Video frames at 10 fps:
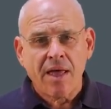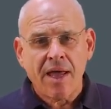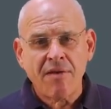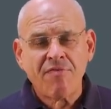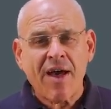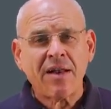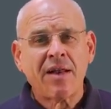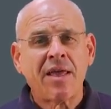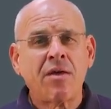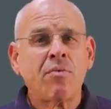And
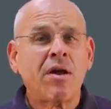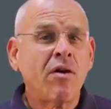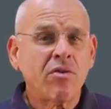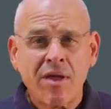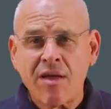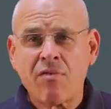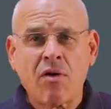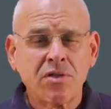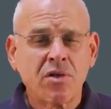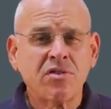finally, we're going to have
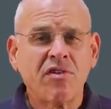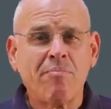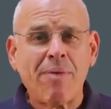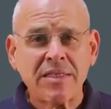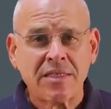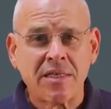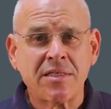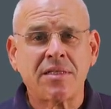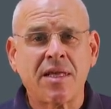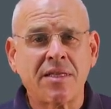all sorts of
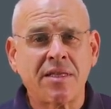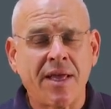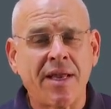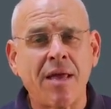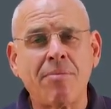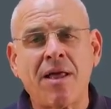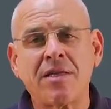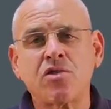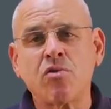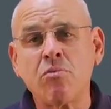buses that enable
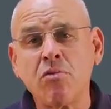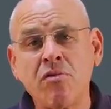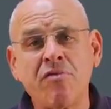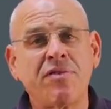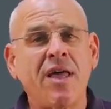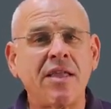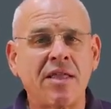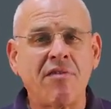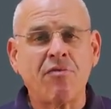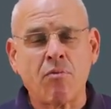us to move
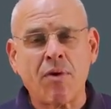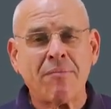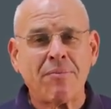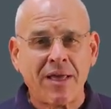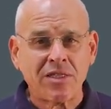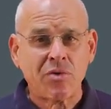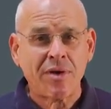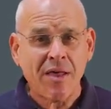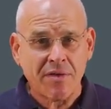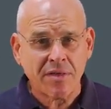data from one place to
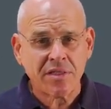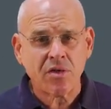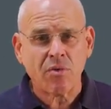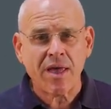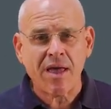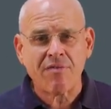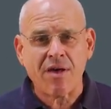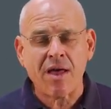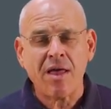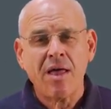another. So we have
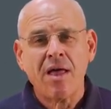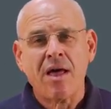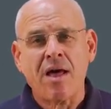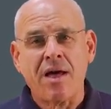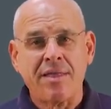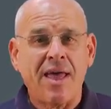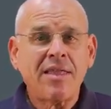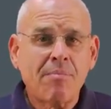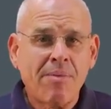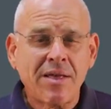a, a
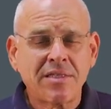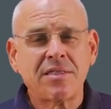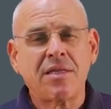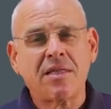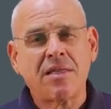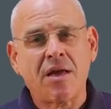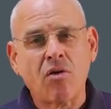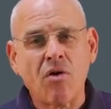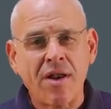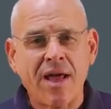data bus that uh,
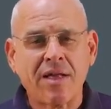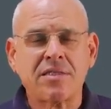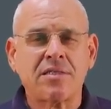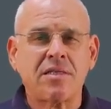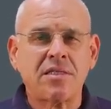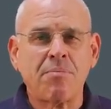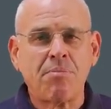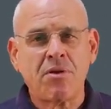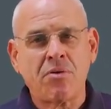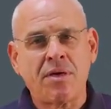connects the
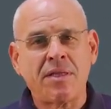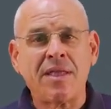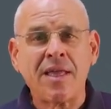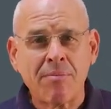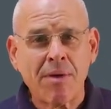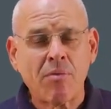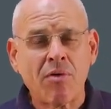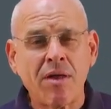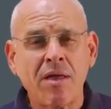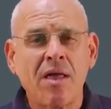CPU and the data
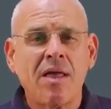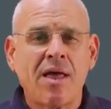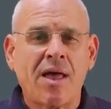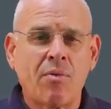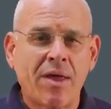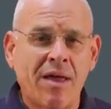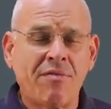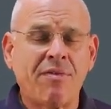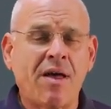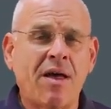memory. Uh, we
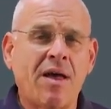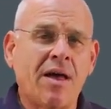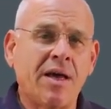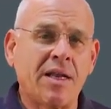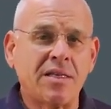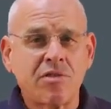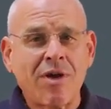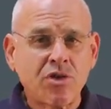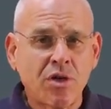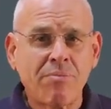have uh, uh, an
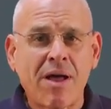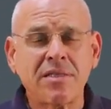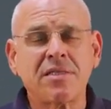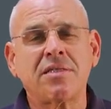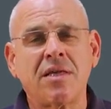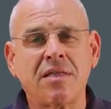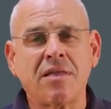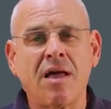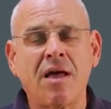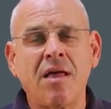instruction bus that
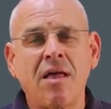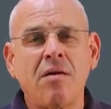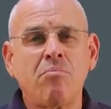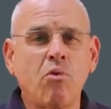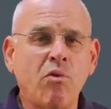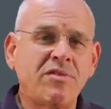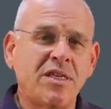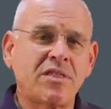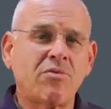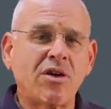uh, moves
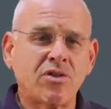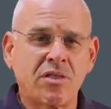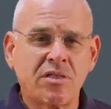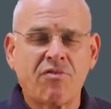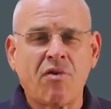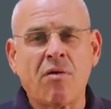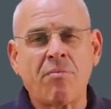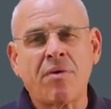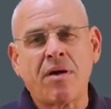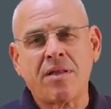instructions
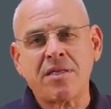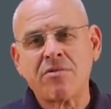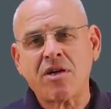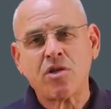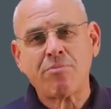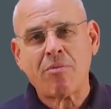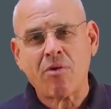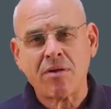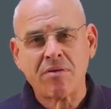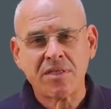from the instruction
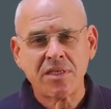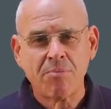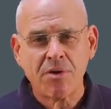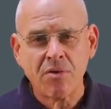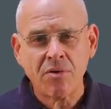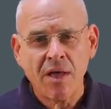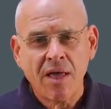memory to the CPU.